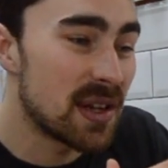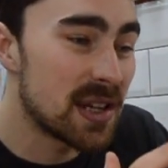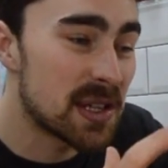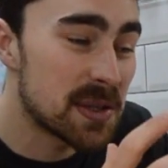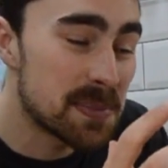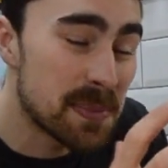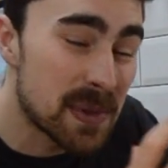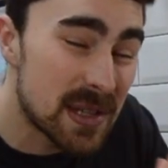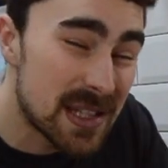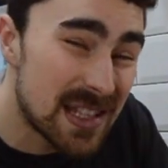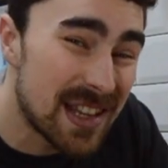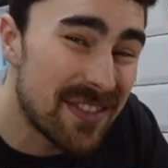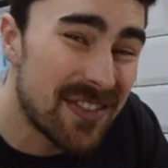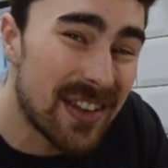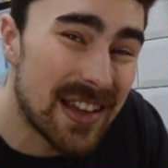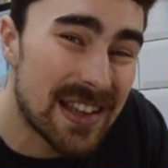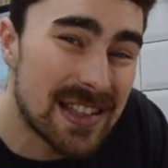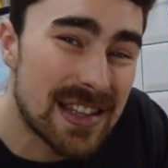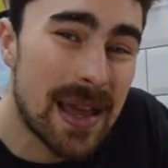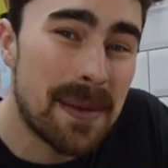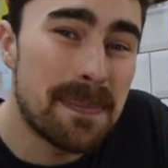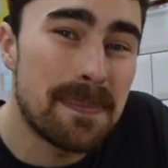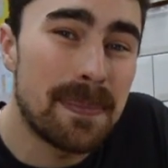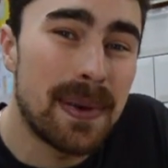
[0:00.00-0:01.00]
a specific
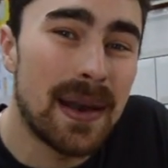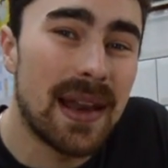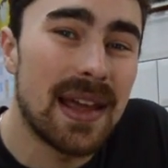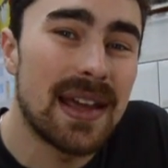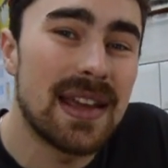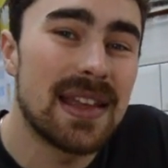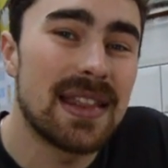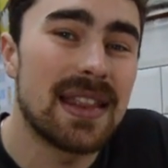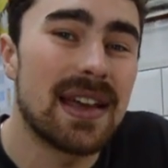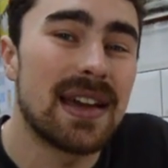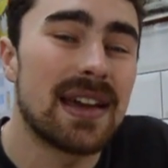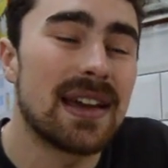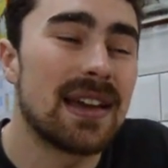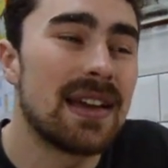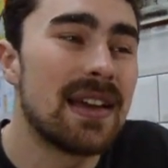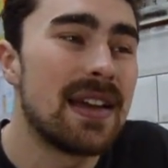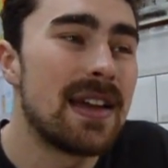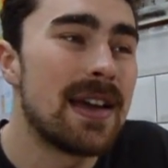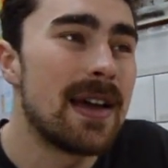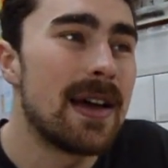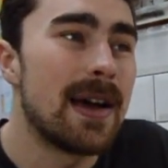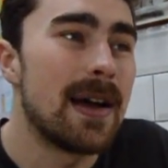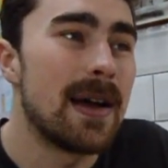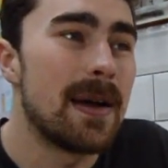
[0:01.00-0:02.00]
template that
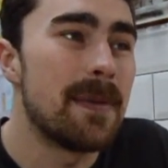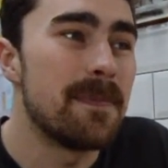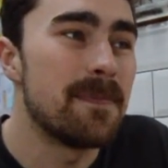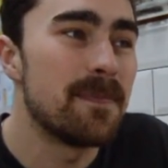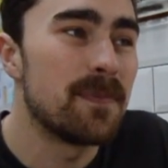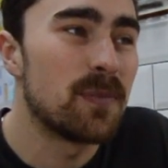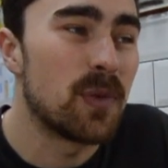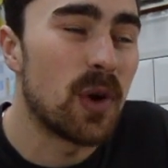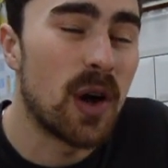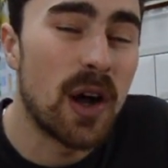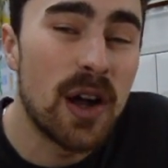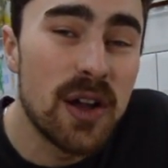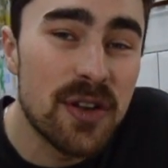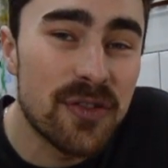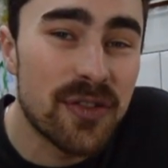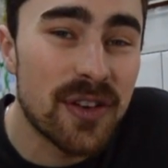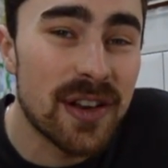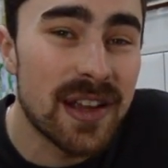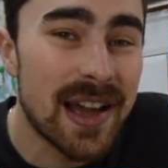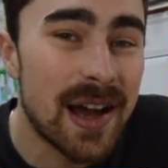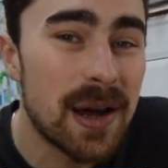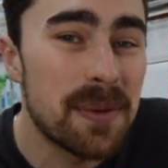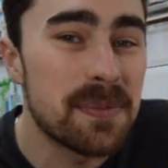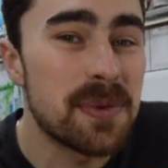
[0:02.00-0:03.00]
um, will
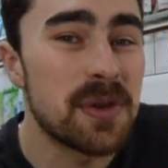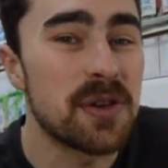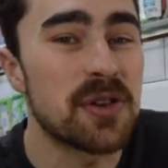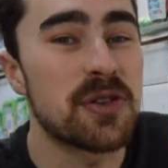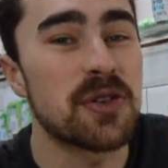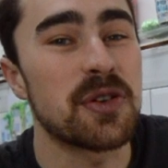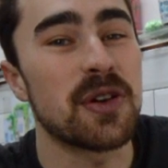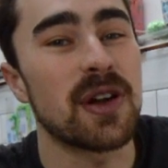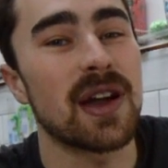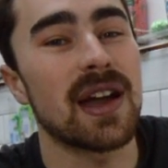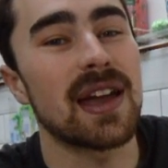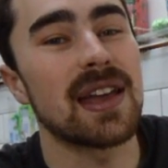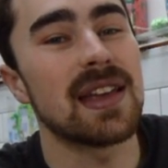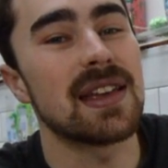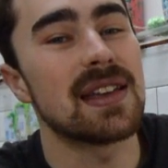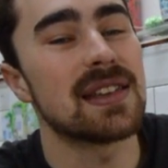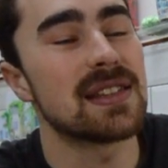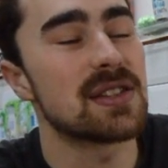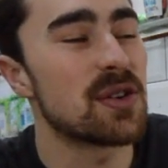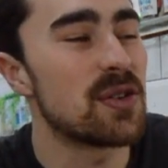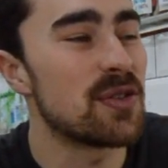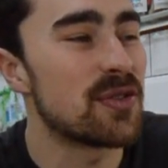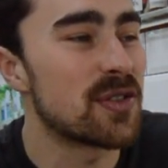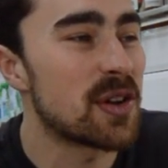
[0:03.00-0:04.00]
hopefully help you create
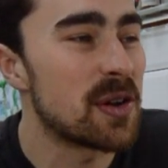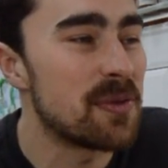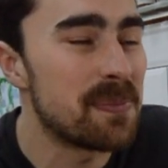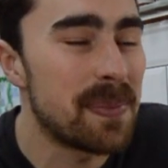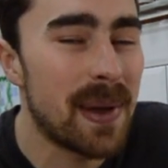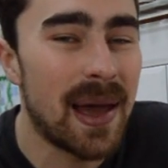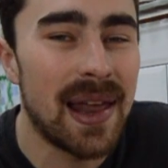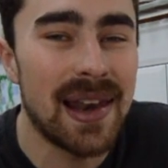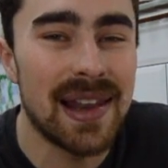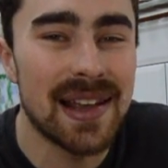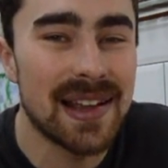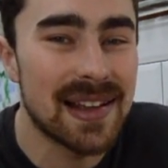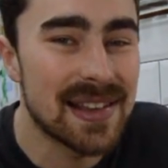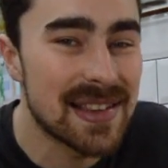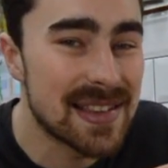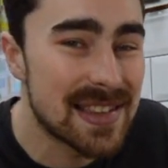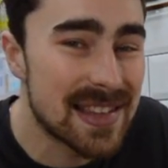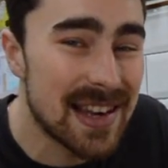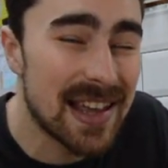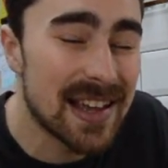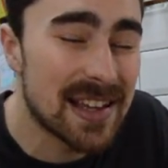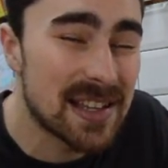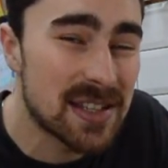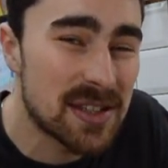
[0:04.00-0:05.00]
sort of compelling and
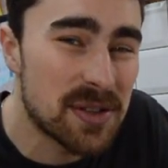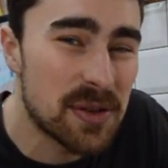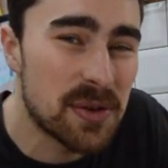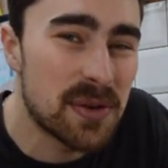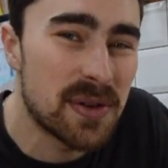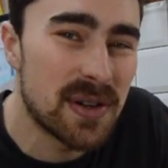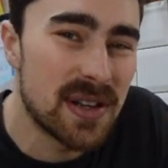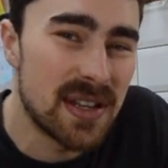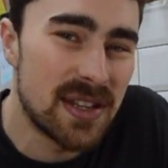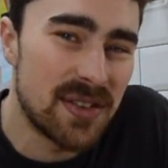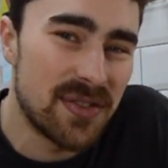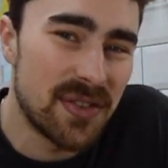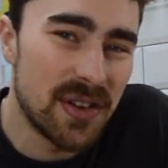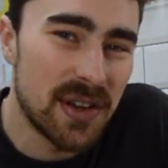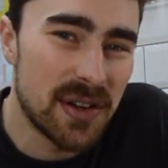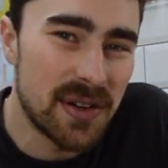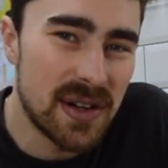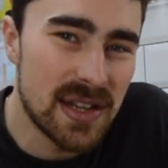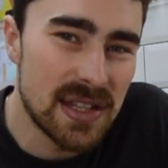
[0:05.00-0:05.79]
slick stories for your